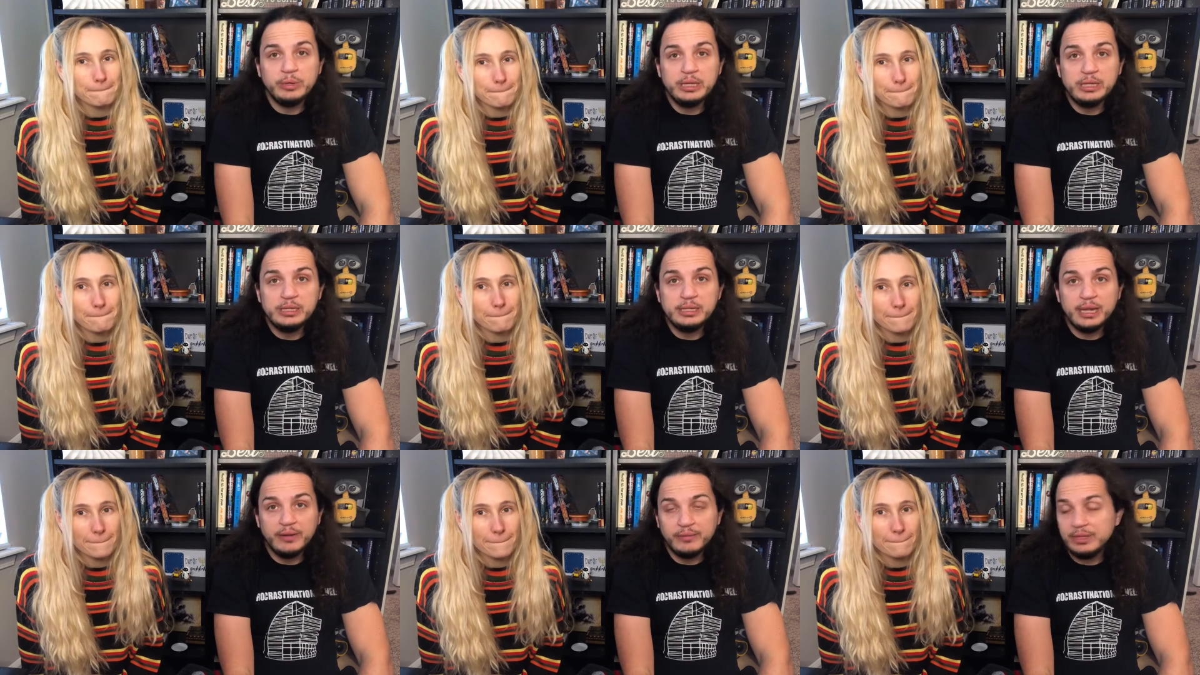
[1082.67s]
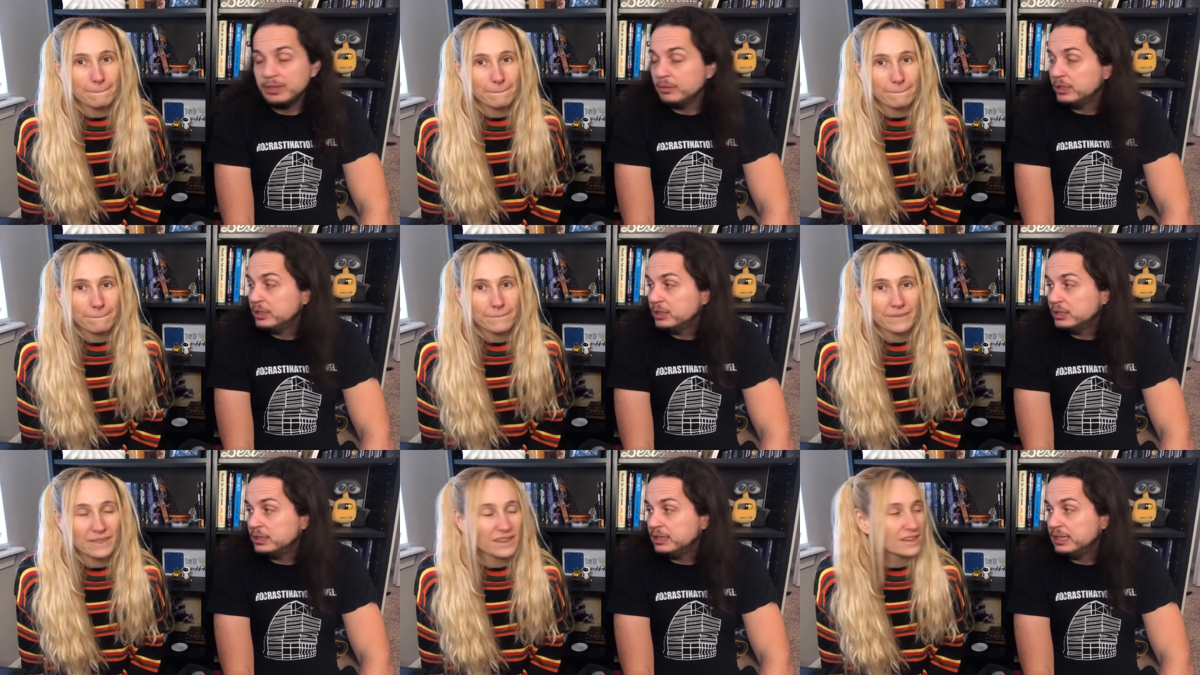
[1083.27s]
Speaker 1: did everything we
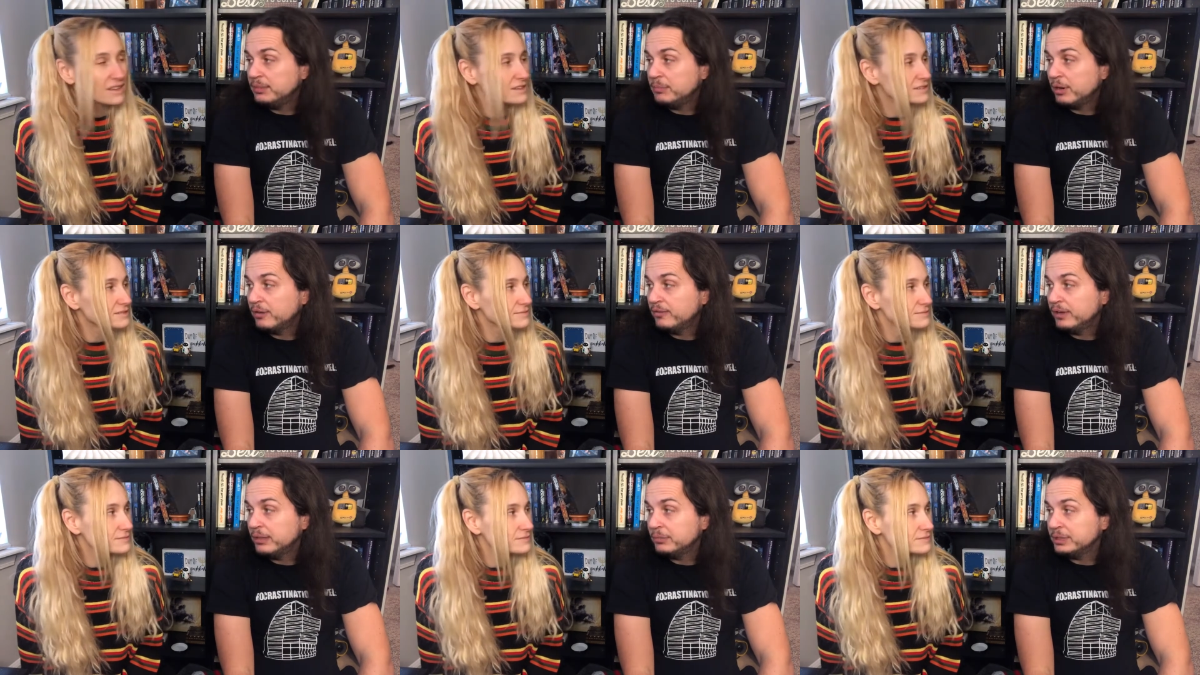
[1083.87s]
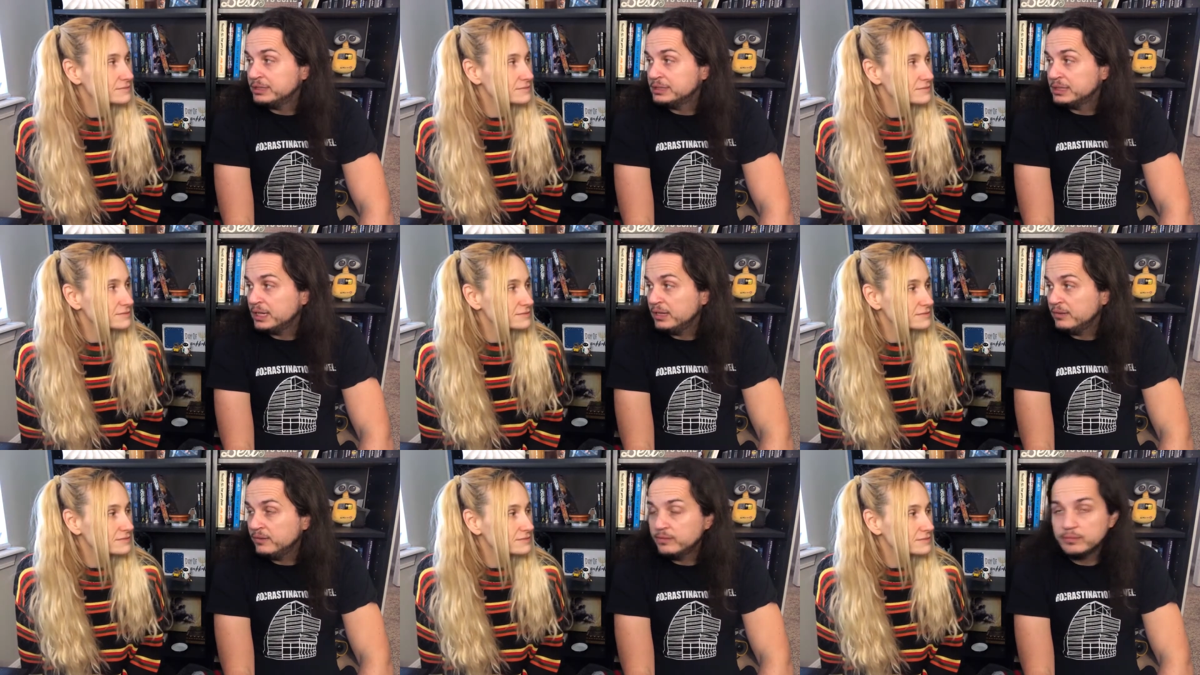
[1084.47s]
could to keep our family
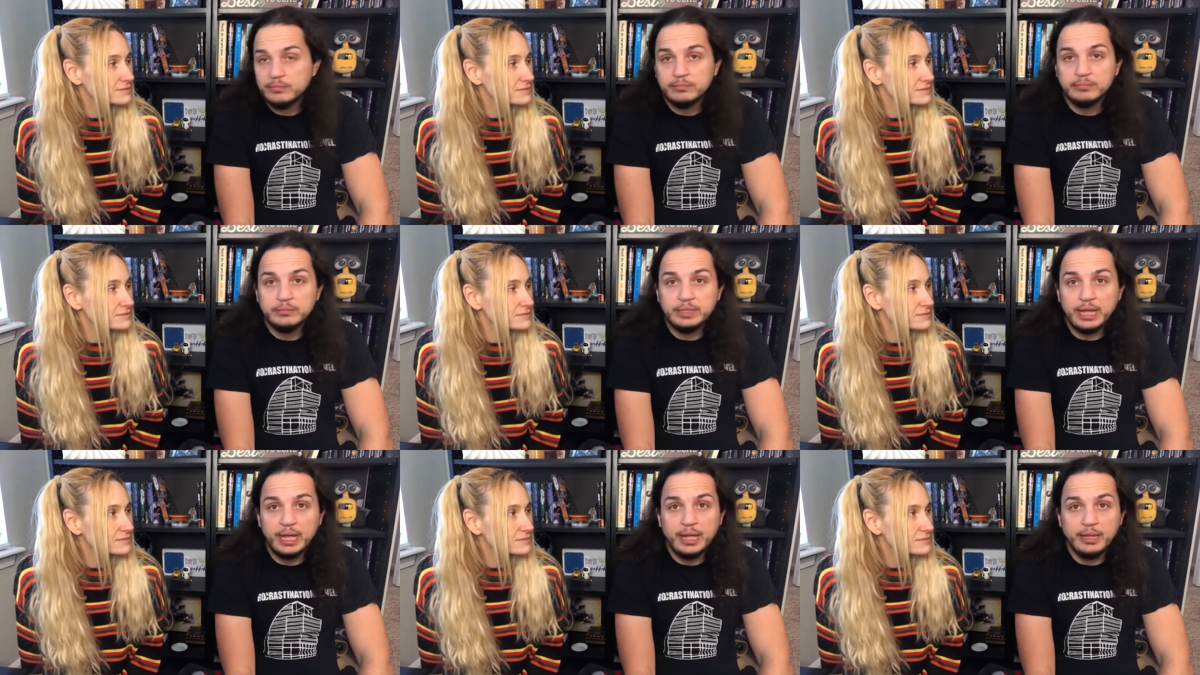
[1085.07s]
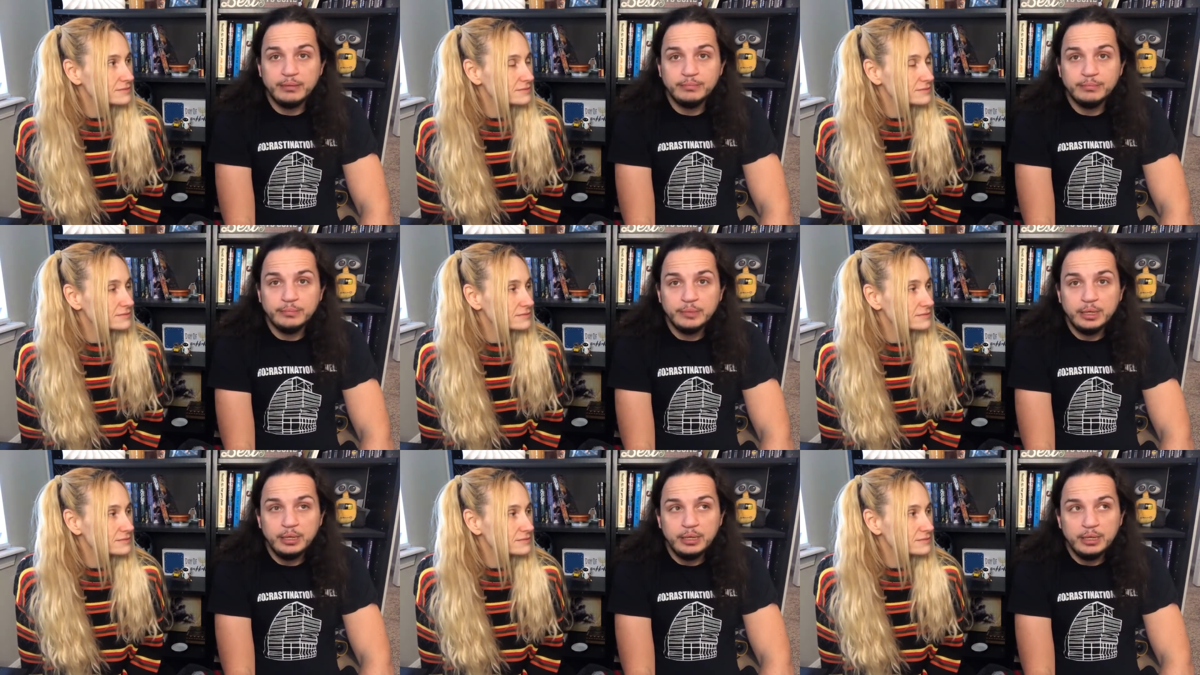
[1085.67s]
safe, that
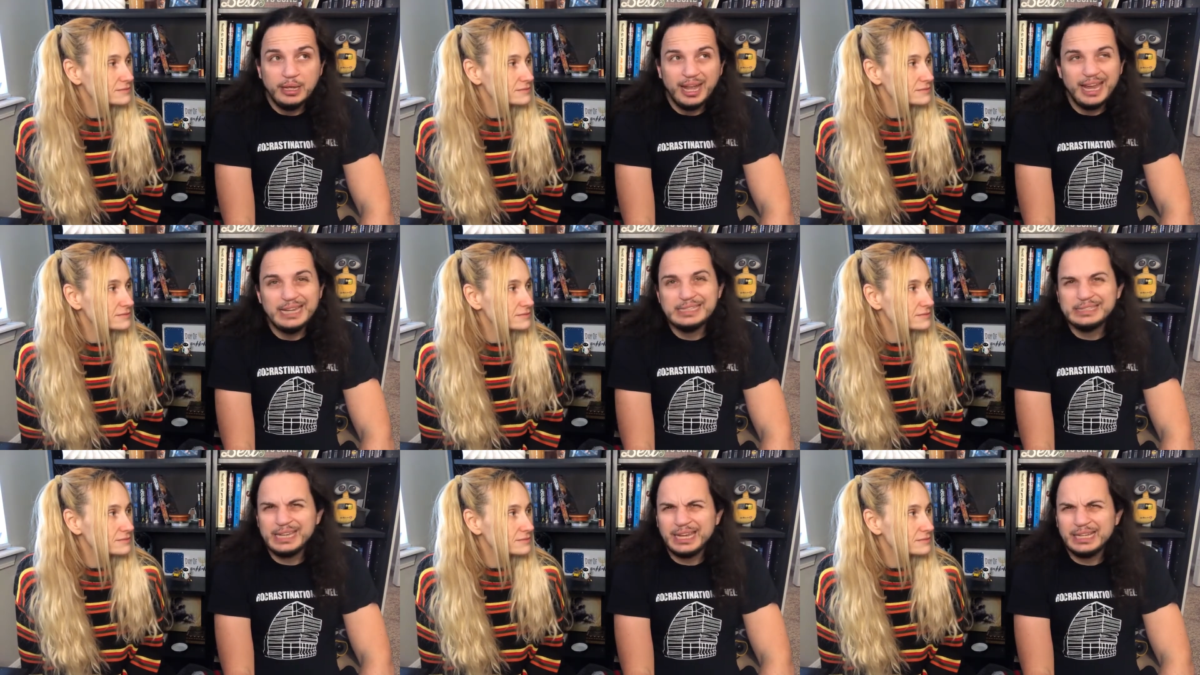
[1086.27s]
I hate saying it